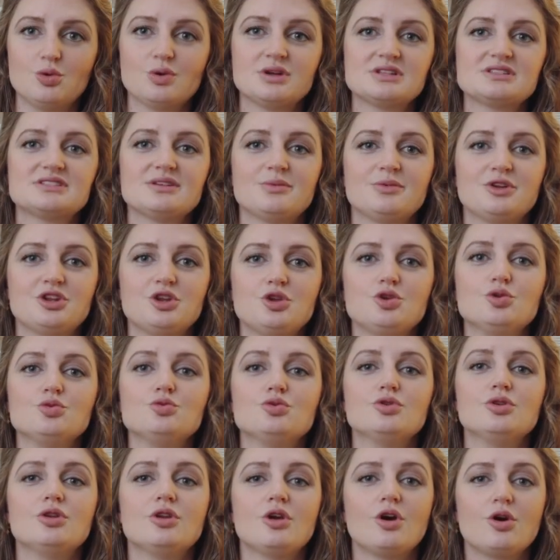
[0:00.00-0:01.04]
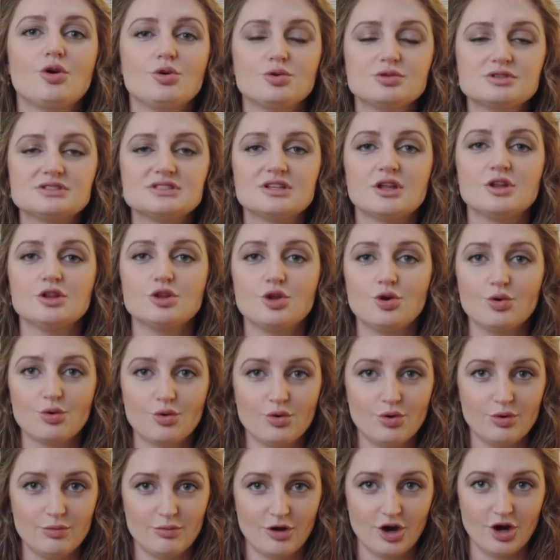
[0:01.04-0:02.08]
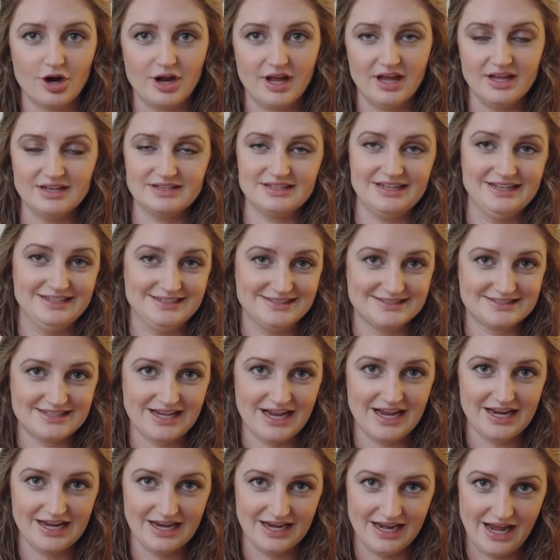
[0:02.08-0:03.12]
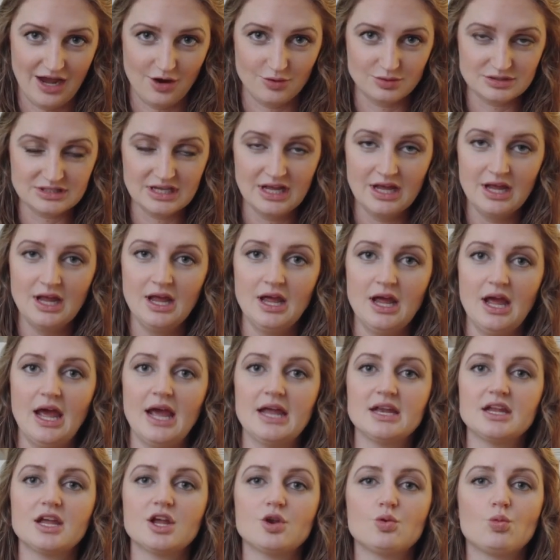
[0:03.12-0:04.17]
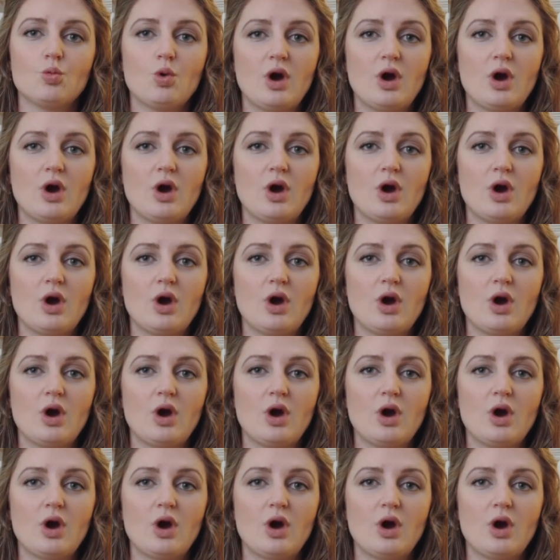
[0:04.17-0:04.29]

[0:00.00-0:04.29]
want someone who knows the local market inside and out and can